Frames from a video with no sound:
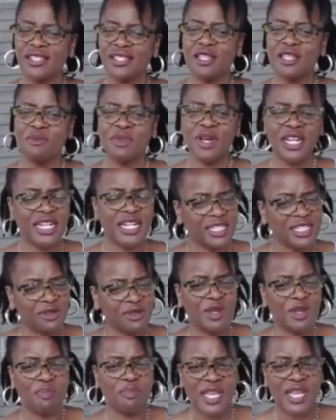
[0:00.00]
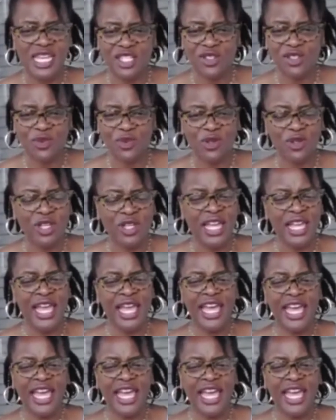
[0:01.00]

but it has been peaceful, and I